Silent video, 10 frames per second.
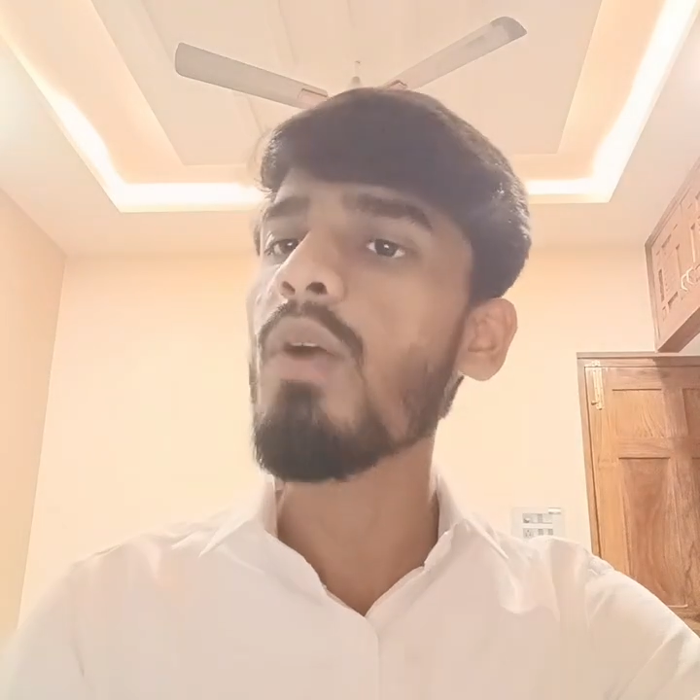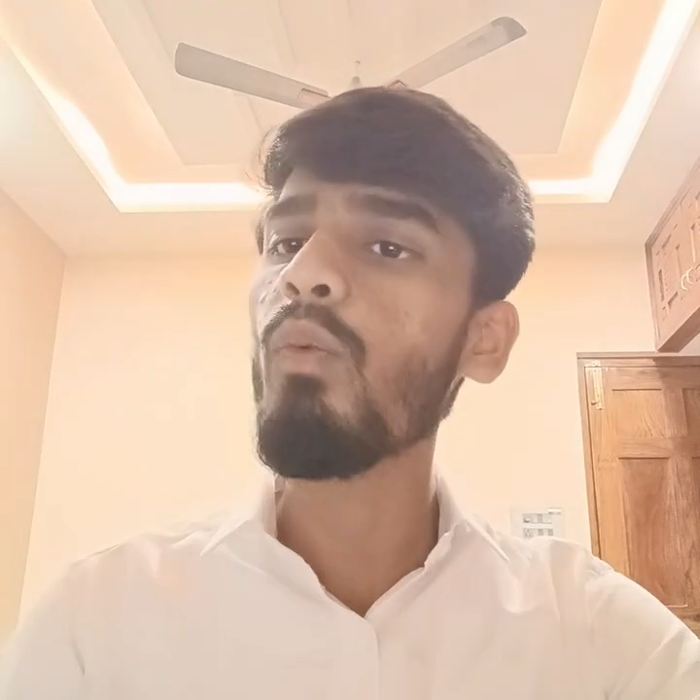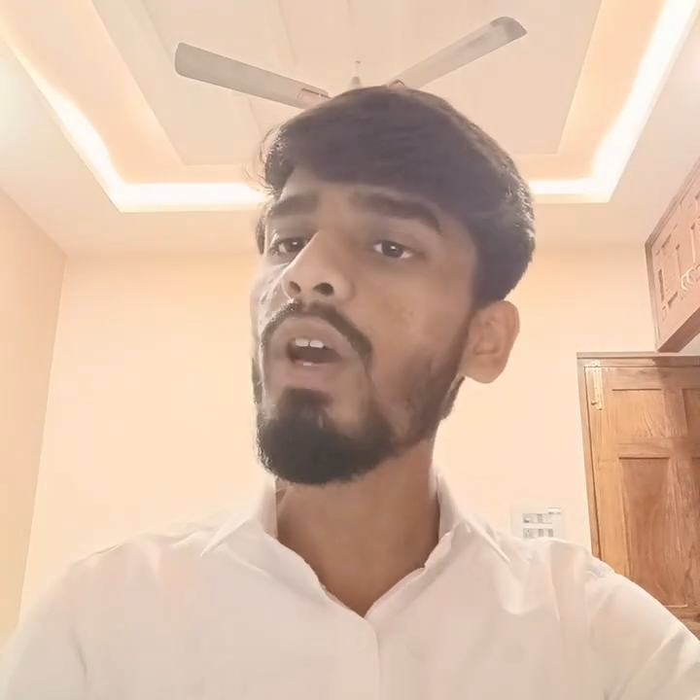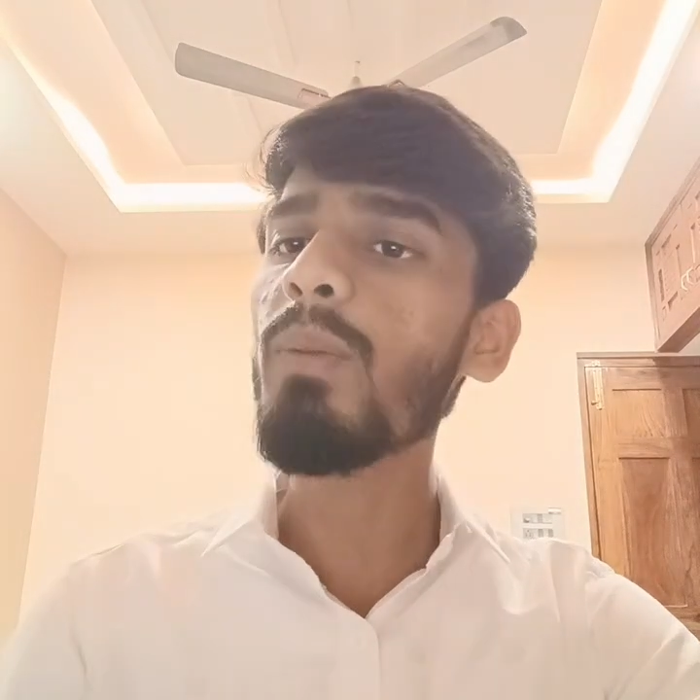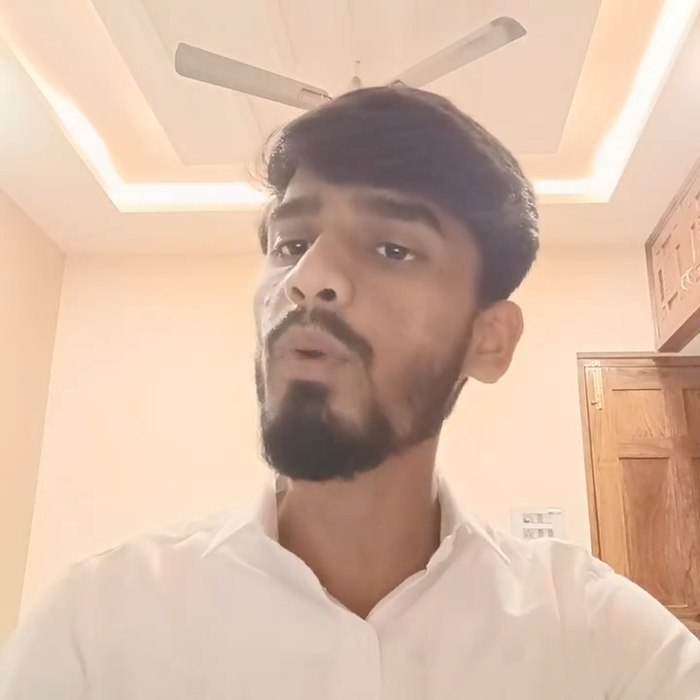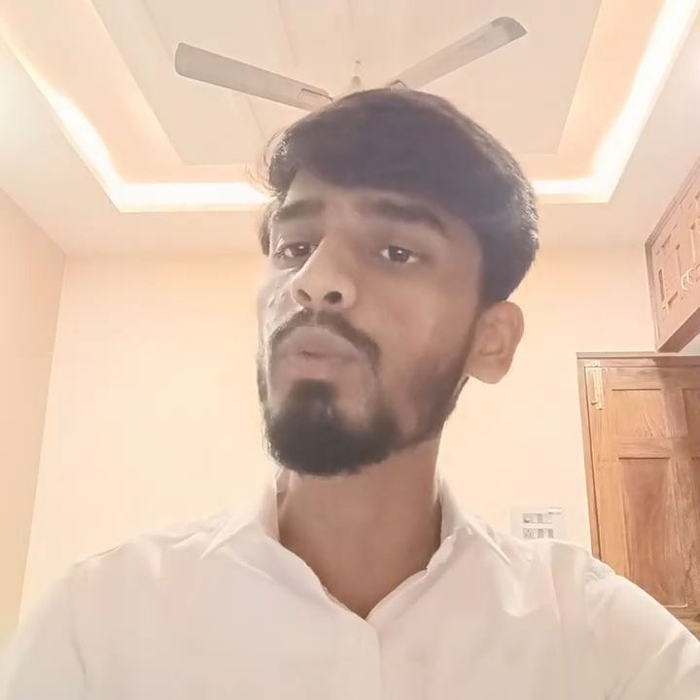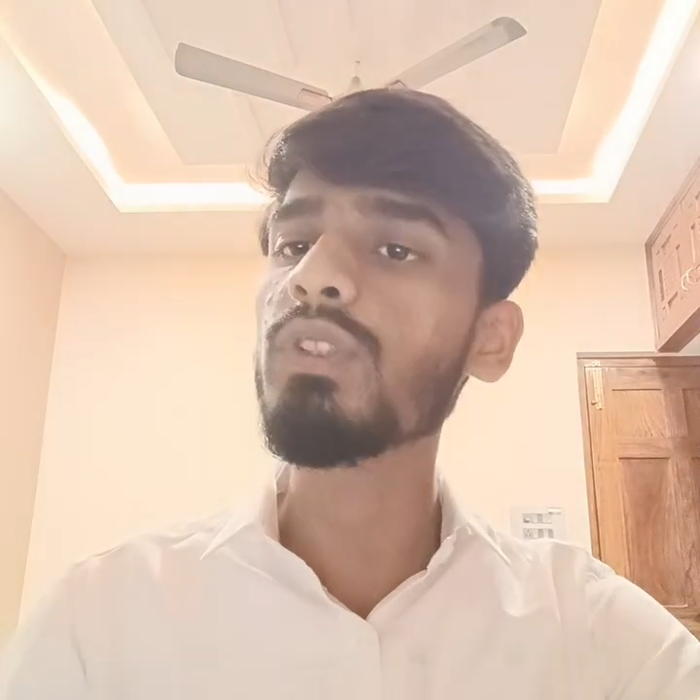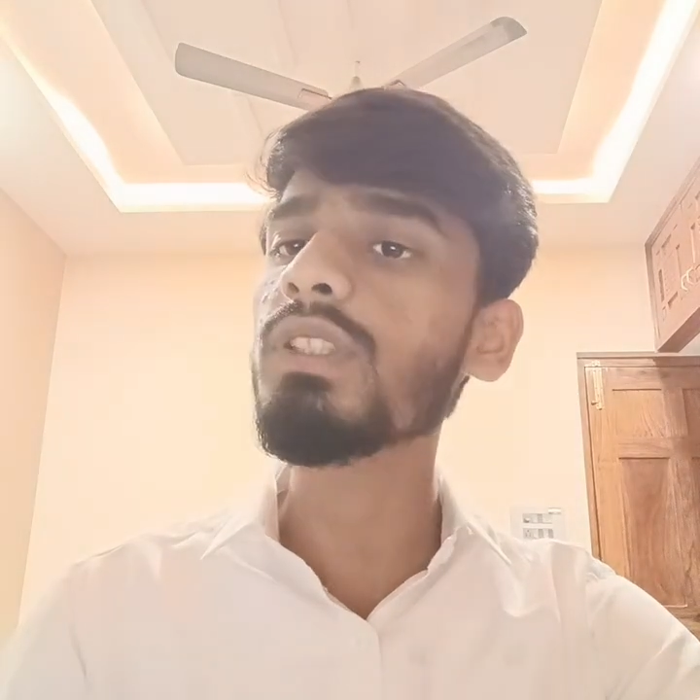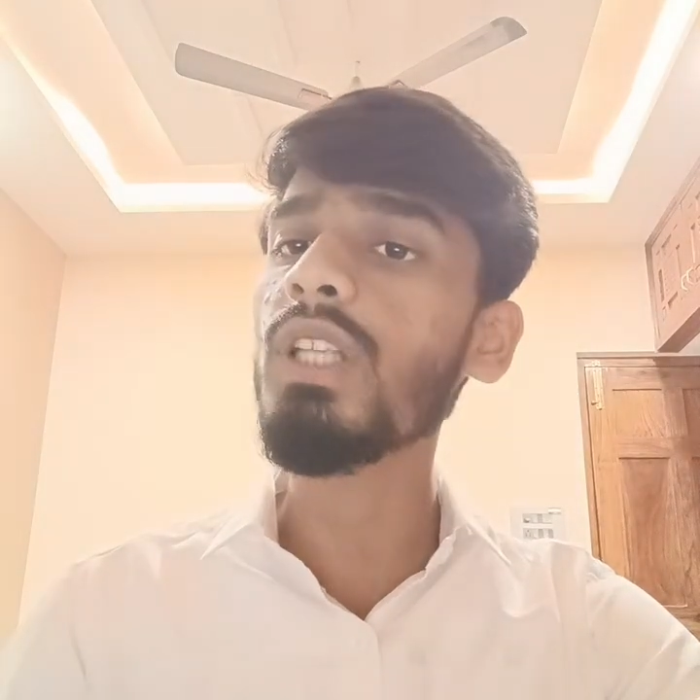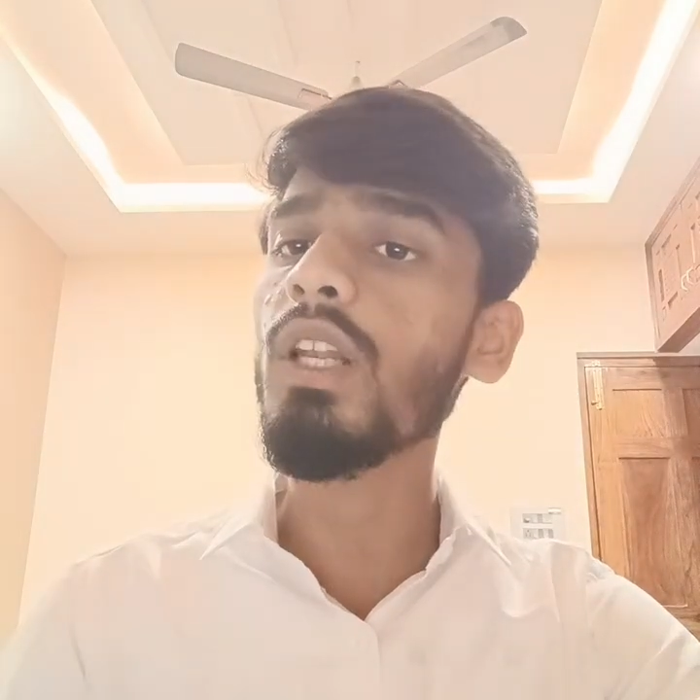while
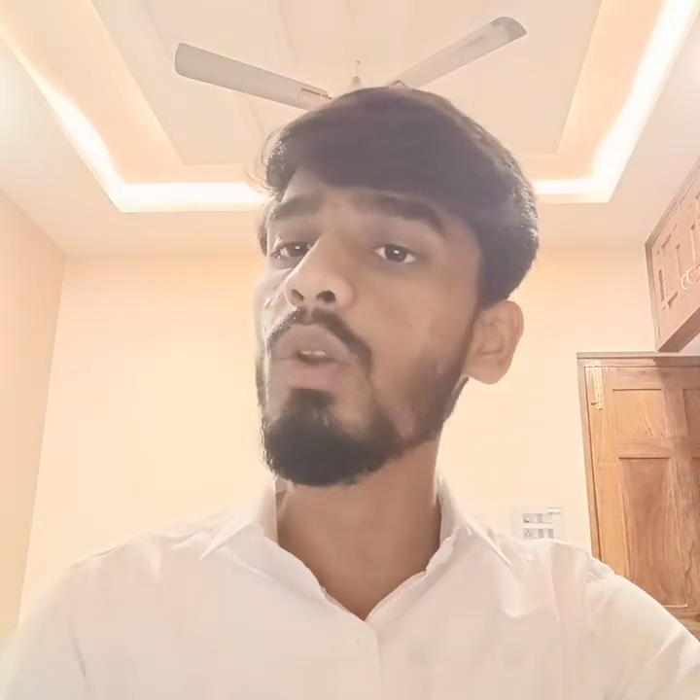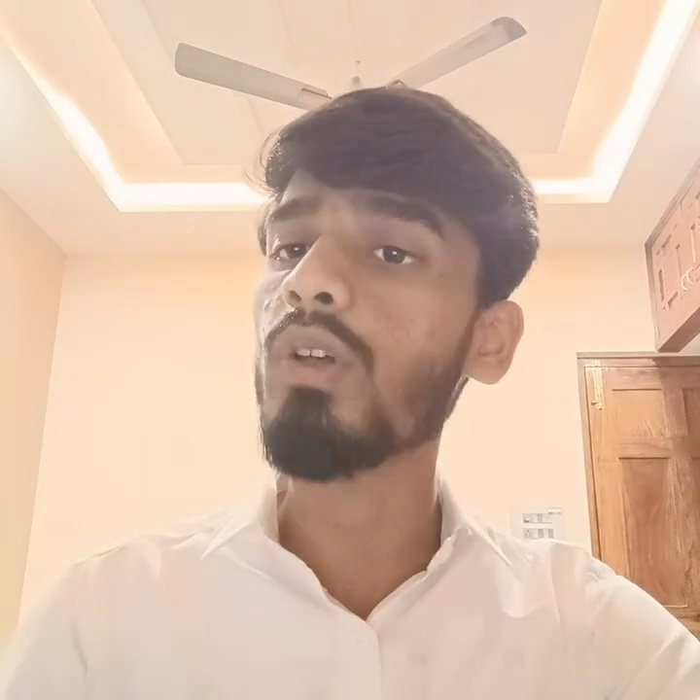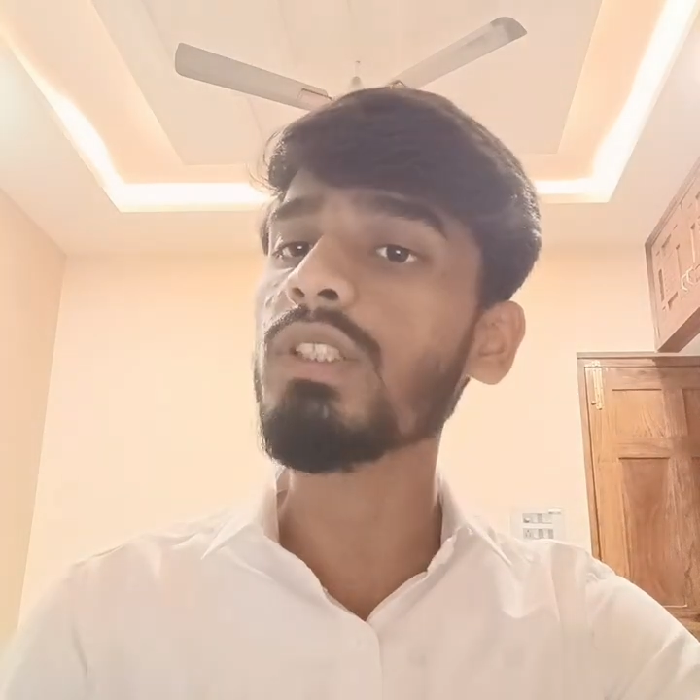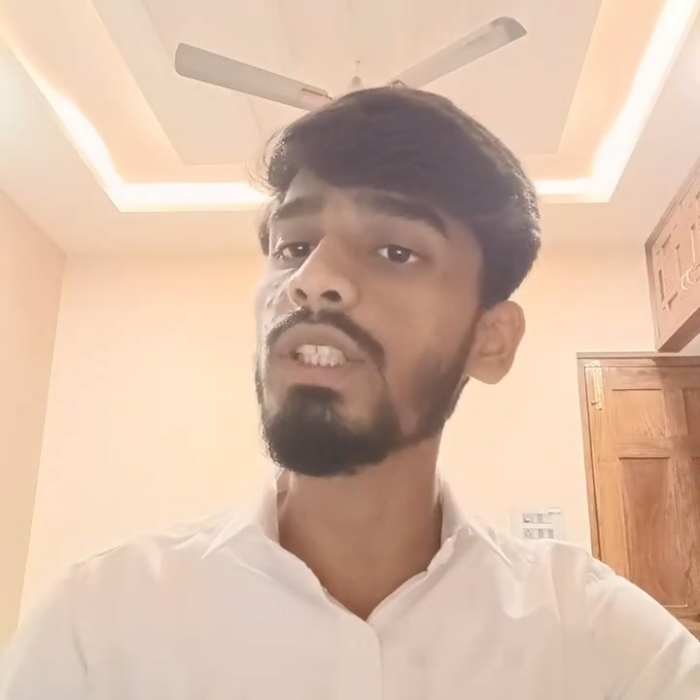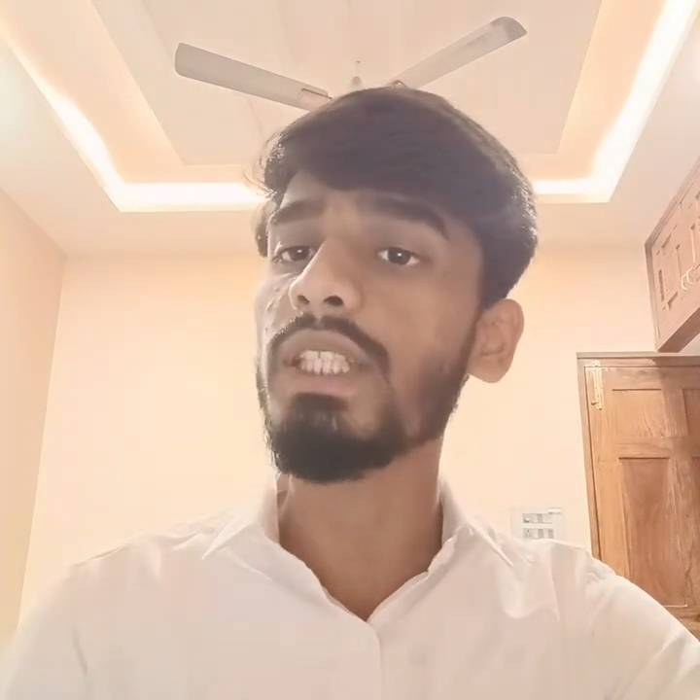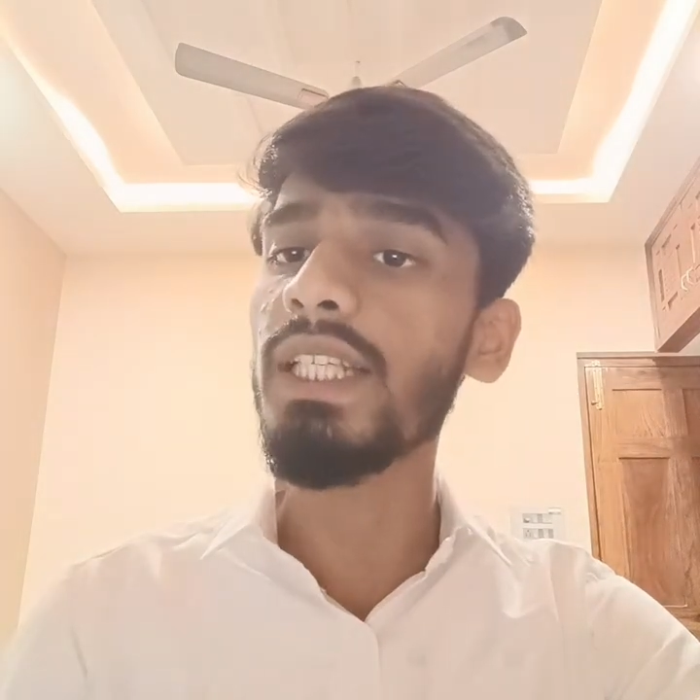propositional logic